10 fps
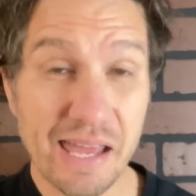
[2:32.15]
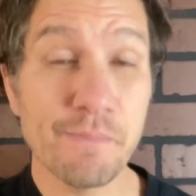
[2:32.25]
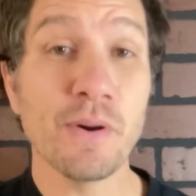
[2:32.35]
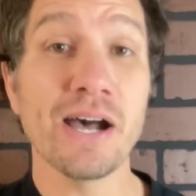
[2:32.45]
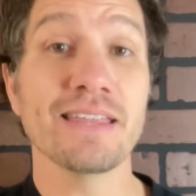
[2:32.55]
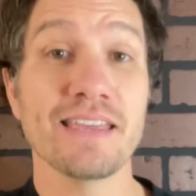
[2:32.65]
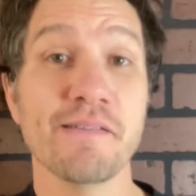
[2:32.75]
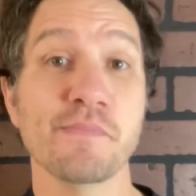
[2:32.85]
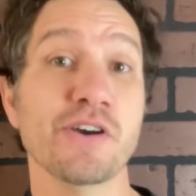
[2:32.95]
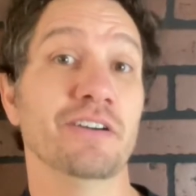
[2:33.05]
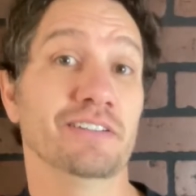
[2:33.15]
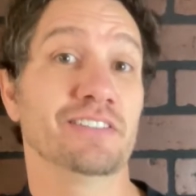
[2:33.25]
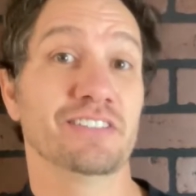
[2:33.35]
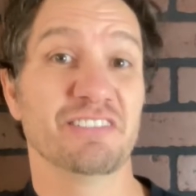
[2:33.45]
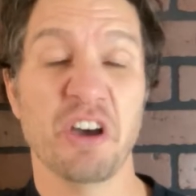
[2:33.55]
and buy their
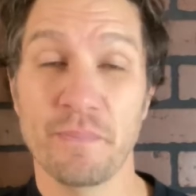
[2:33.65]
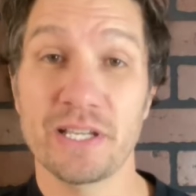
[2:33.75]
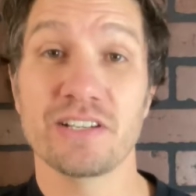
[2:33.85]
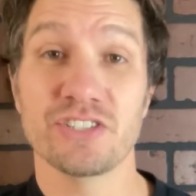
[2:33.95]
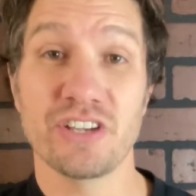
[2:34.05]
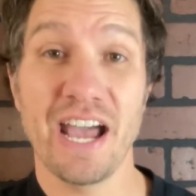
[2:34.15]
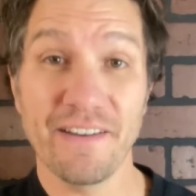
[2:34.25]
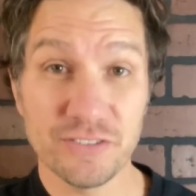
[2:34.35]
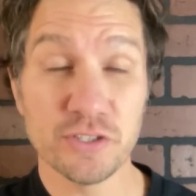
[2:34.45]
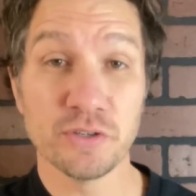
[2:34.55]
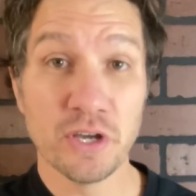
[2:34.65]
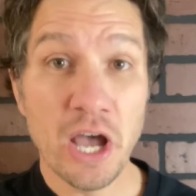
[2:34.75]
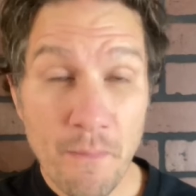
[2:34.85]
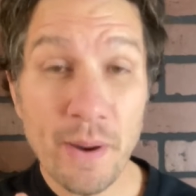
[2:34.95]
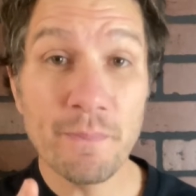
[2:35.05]
merch. Not because you have to,
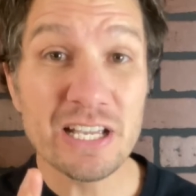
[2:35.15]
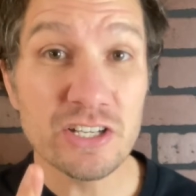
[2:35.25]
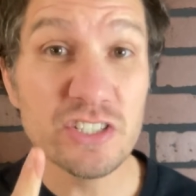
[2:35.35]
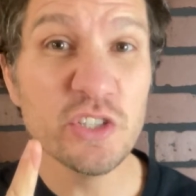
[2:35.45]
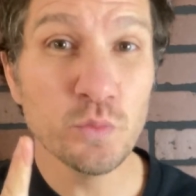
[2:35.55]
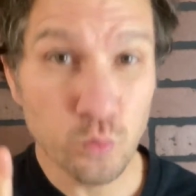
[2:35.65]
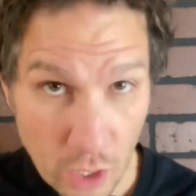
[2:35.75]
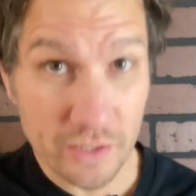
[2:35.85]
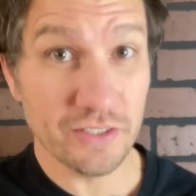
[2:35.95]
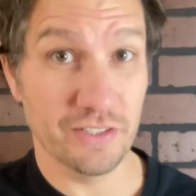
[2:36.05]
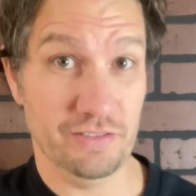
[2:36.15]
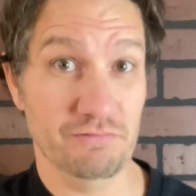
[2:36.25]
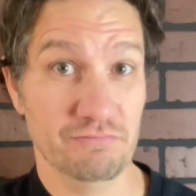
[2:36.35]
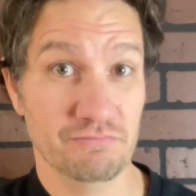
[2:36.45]
but because you want to.